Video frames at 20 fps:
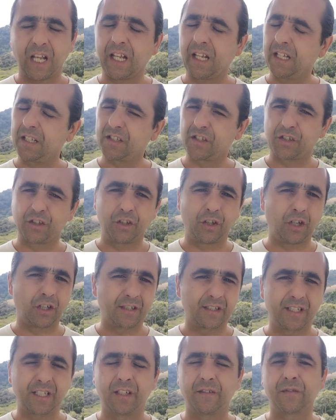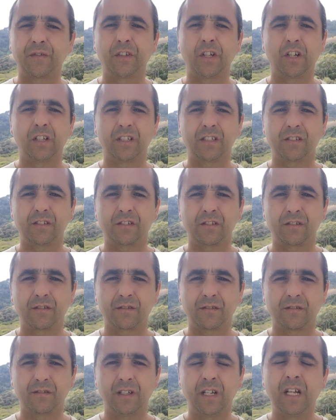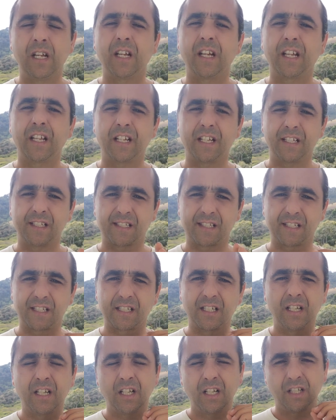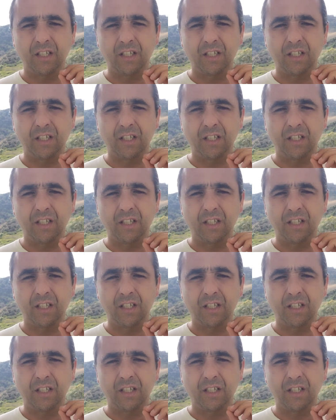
it's not self-knowledge. It is